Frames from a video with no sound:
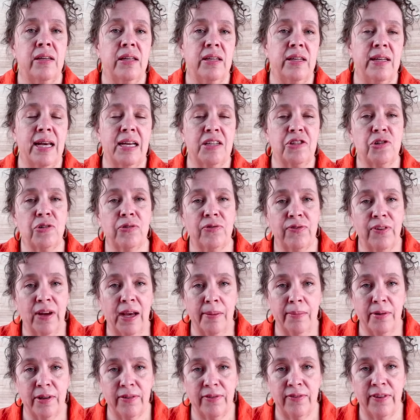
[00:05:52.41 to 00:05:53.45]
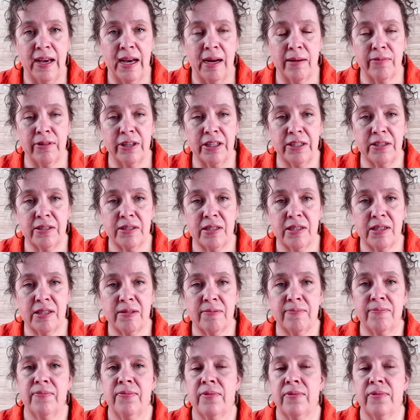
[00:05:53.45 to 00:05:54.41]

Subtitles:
natural fiber fabrics.